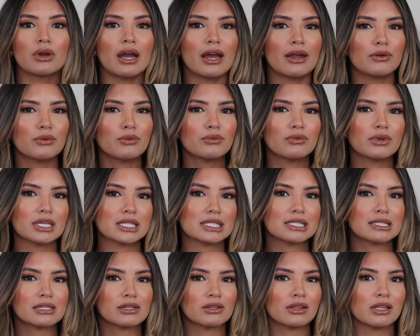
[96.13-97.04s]
I don't
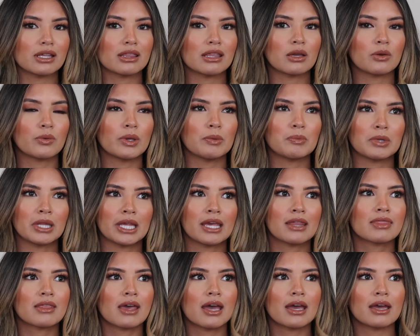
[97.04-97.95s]
necessarily think we
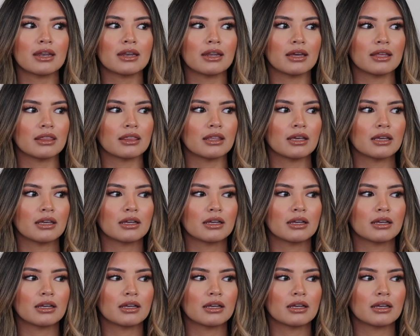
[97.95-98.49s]
planned that. I